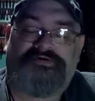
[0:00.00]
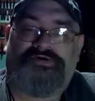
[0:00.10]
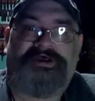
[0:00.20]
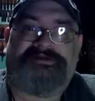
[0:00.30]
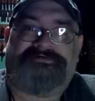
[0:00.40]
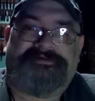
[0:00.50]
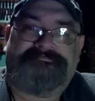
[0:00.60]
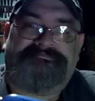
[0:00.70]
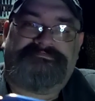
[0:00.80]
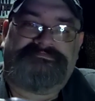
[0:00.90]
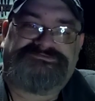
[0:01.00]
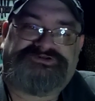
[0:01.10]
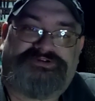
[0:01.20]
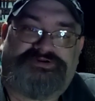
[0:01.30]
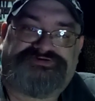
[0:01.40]
Henry,
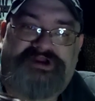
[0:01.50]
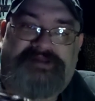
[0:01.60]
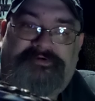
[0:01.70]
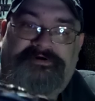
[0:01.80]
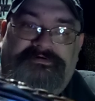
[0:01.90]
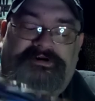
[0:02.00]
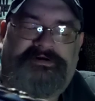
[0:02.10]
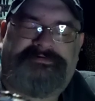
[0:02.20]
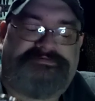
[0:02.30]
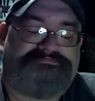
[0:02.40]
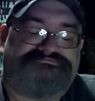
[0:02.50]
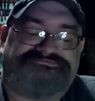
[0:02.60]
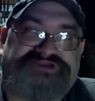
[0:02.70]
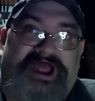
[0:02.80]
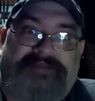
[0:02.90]
little trapper or
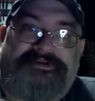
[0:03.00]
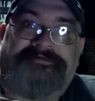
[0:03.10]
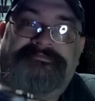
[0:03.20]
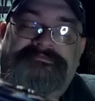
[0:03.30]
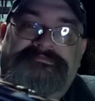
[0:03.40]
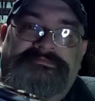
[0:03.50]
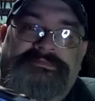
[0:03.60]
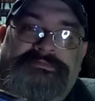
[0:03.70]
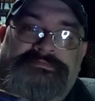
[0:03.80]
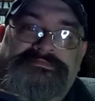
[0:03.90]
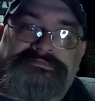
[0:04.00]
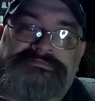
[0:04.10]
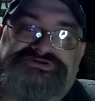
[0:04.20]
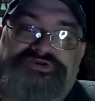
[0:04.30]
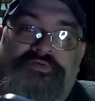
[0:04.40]
stockman.
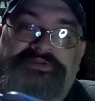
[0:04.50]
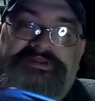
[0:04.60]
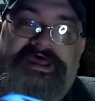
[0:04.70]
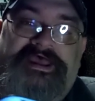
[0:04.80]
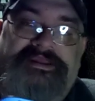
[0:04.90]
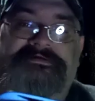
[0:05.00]
It's the one that I